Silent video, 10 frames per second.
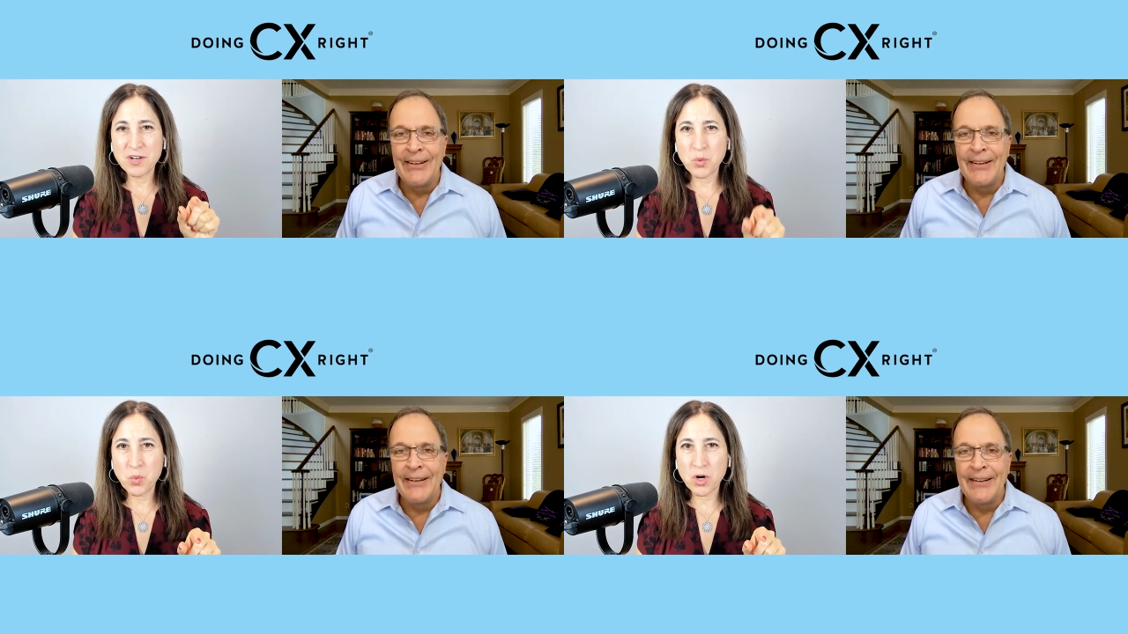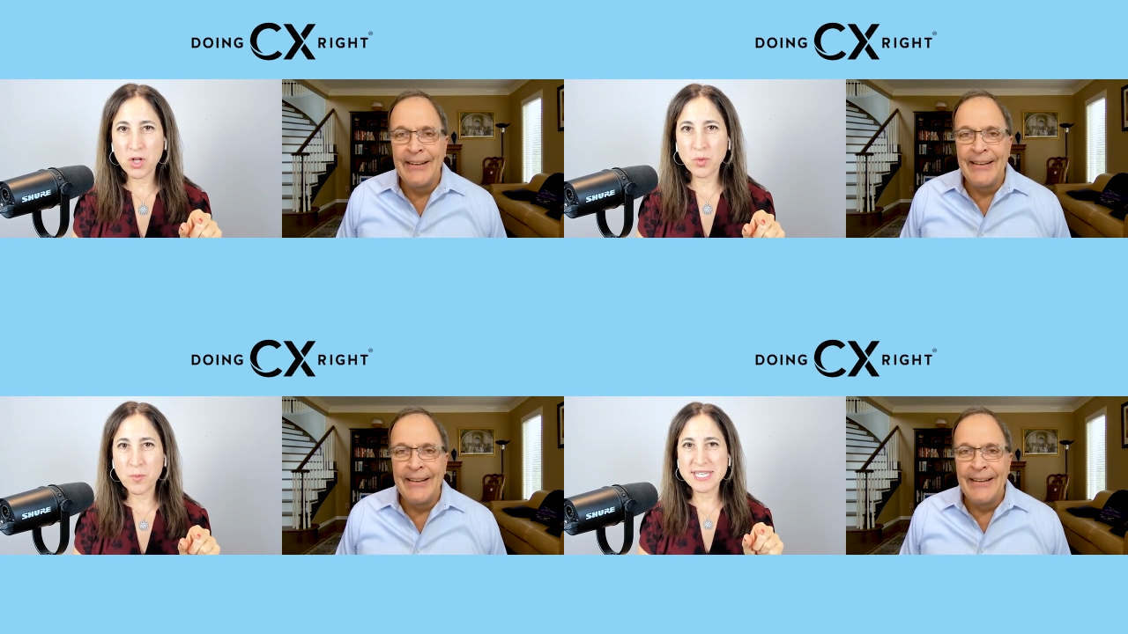Speaker 1: in a
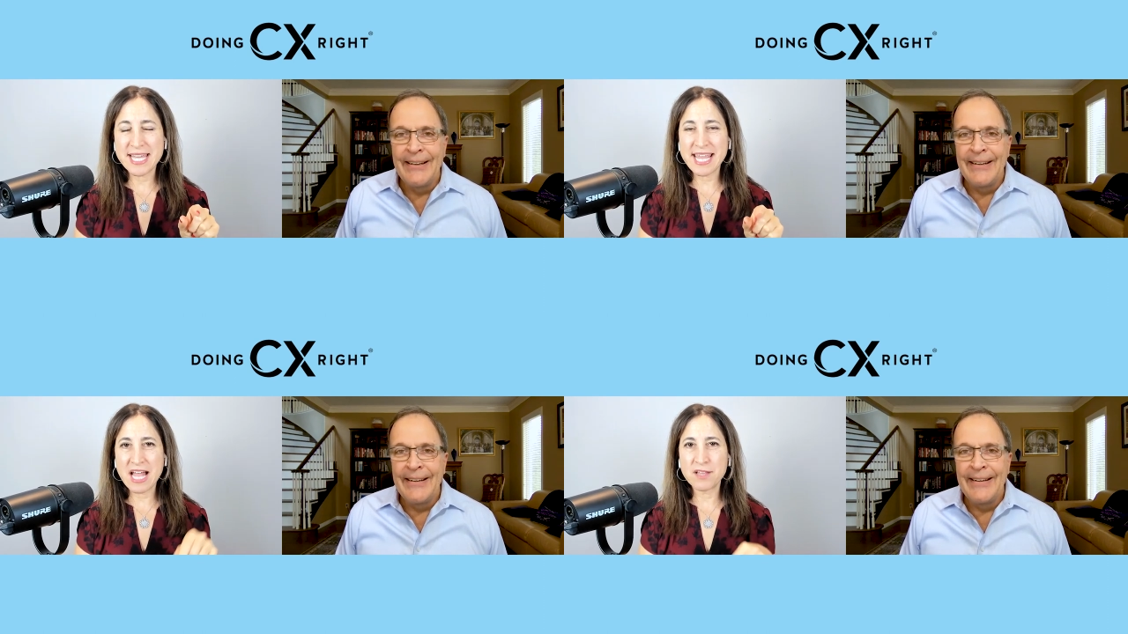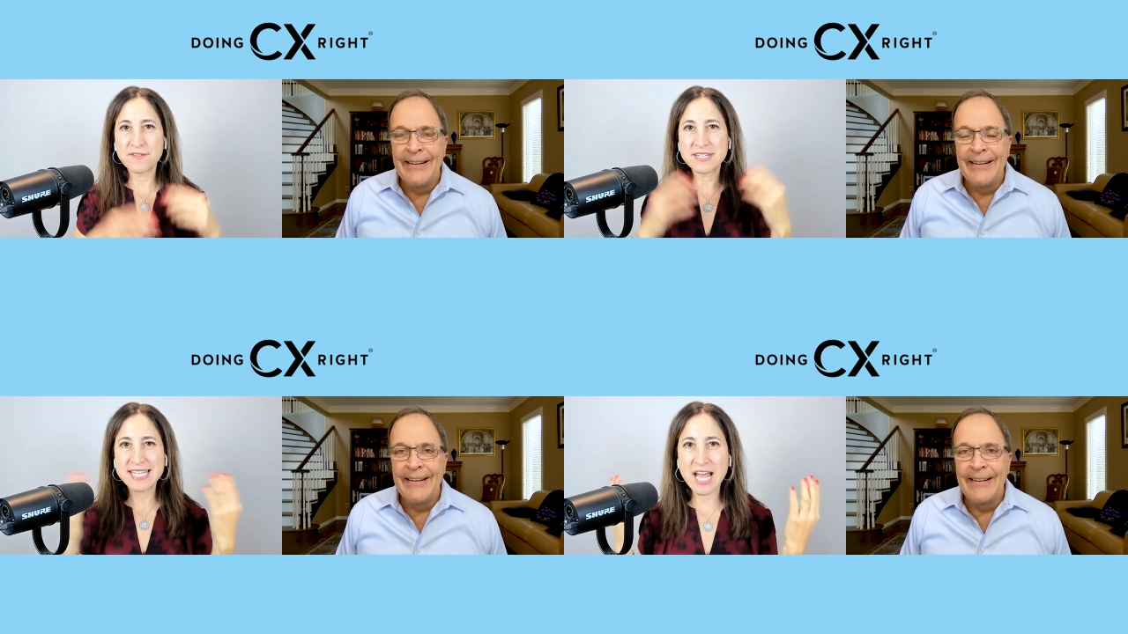world where we take
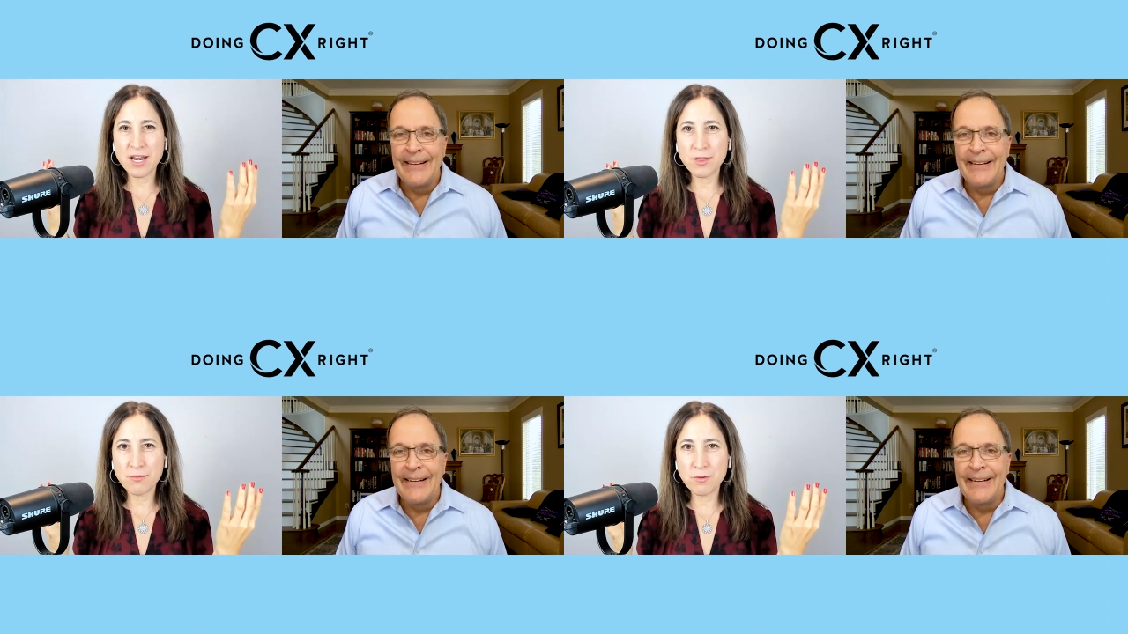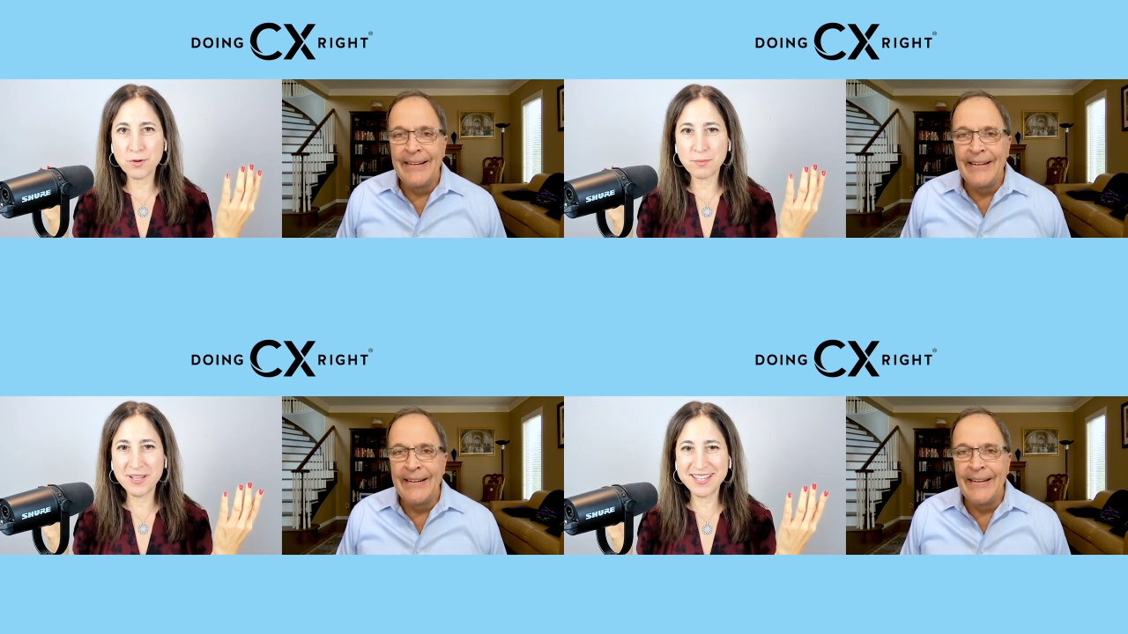elephants out of the
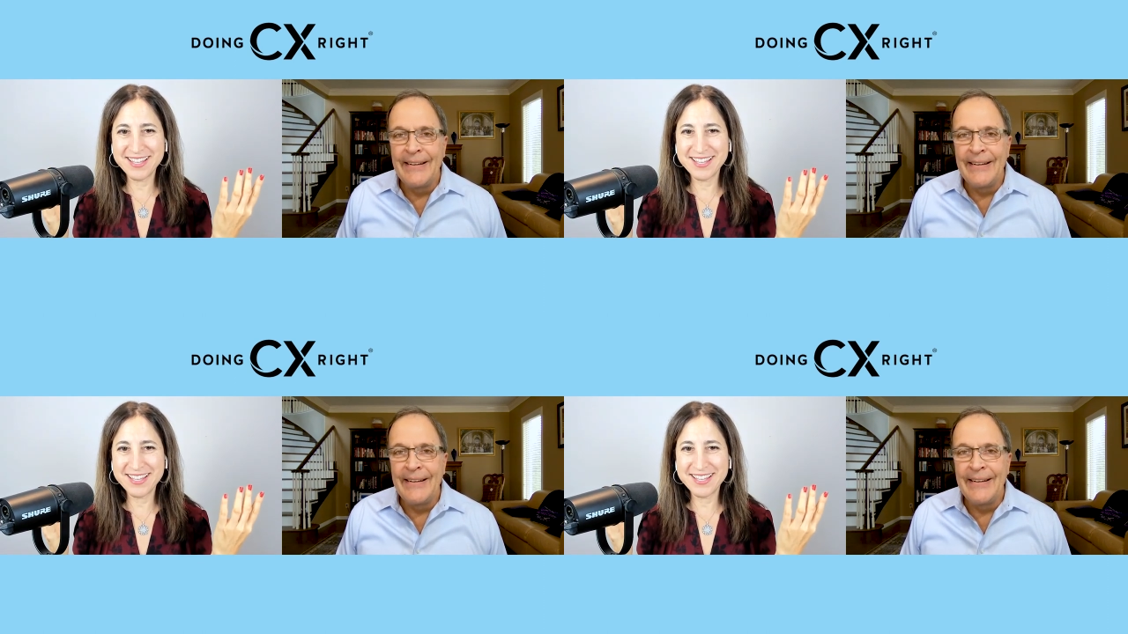room.